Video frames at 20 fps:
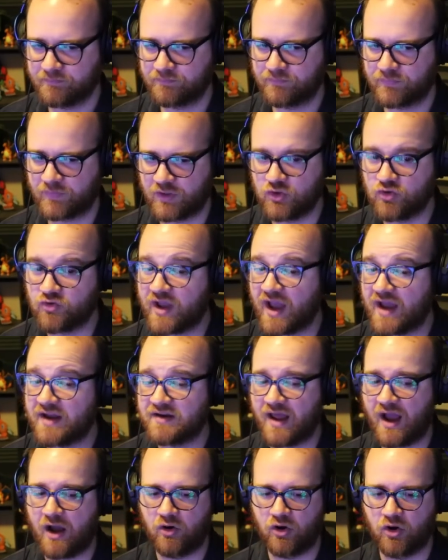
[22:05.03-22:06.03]
You can
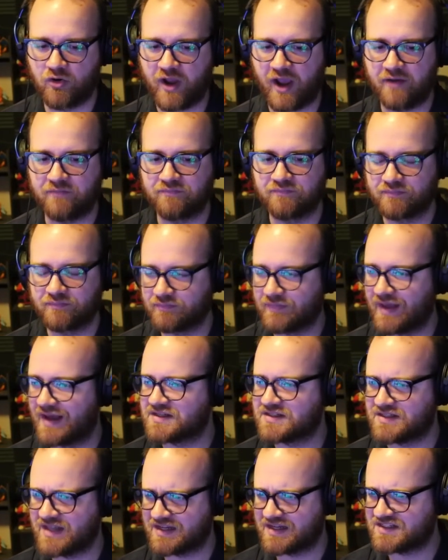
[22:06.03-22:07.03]
now. Okay,
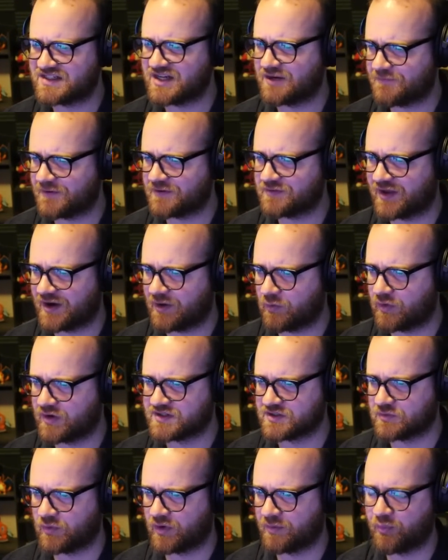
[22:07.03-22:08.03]
that's different than it was
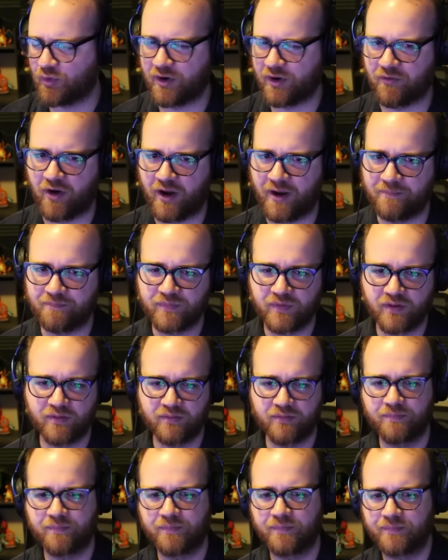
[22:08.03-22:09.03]
at one point, right?
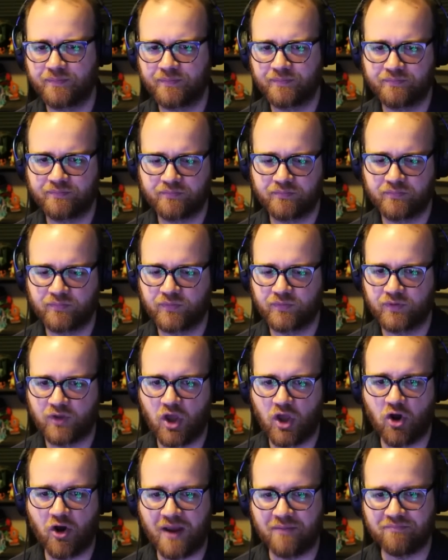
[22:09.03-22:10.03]

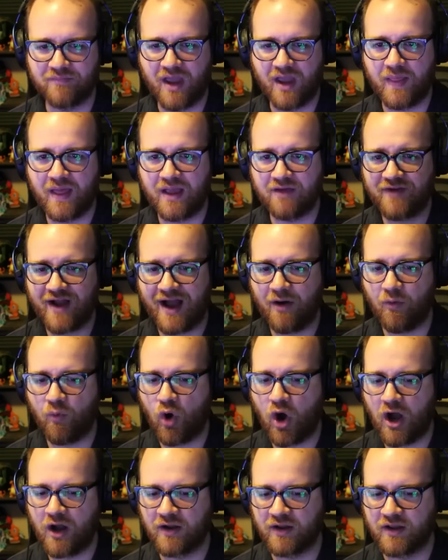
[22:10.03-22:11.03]
Okay, and they've got
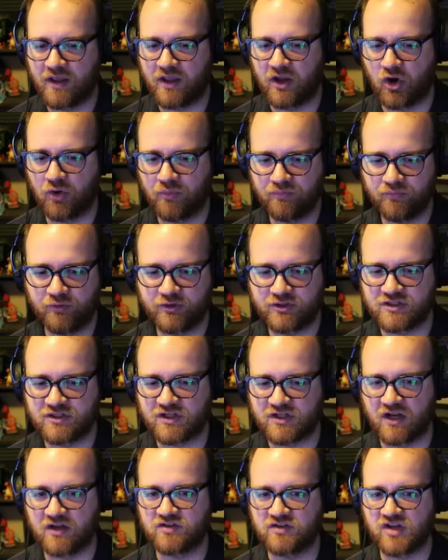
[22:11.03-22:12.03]
Wong here, which is
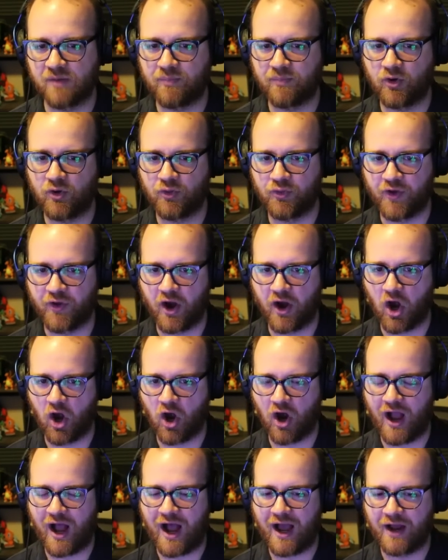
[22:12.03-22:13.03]
going to double
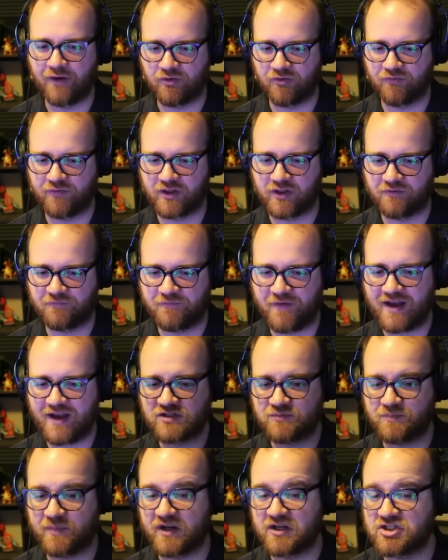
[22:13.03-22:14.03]
their on-reveal effects,
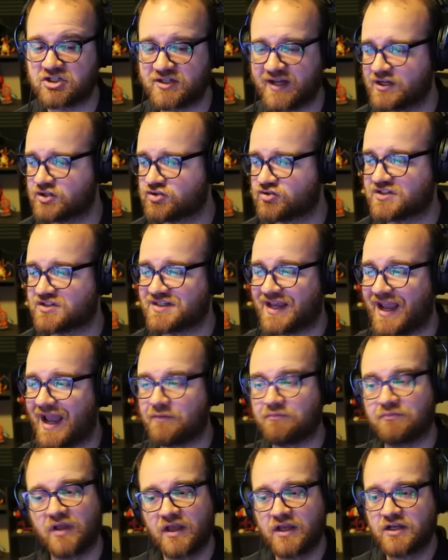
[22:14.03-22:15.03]
but Enchantress,
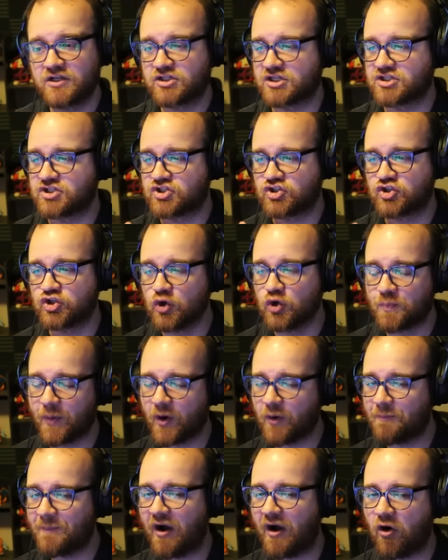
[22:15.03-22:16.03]
again, just super
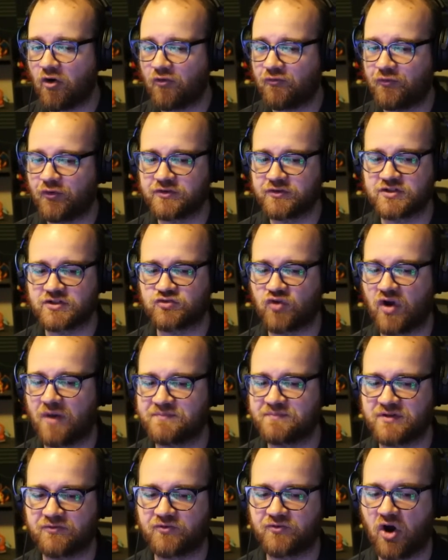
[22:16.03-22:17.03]
powerful
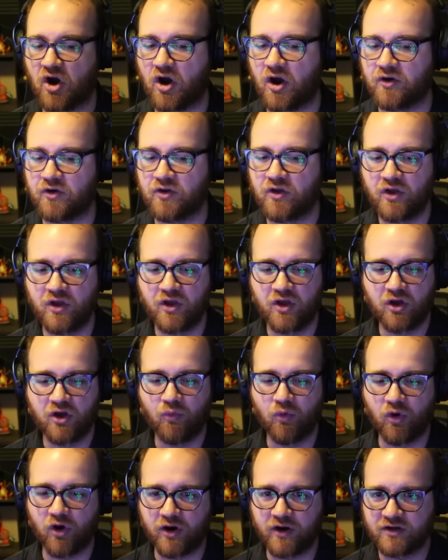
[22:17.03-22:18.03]
disruptive card.
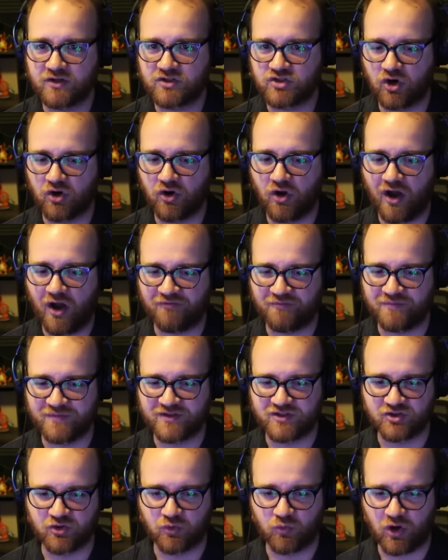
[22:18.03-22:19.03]
We're going to turn off
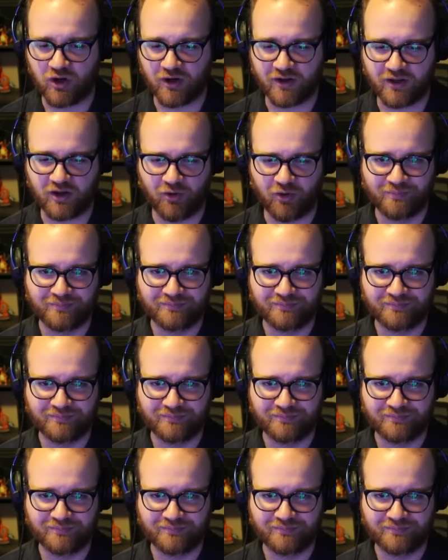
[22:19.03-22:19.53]
Mr. Wong here.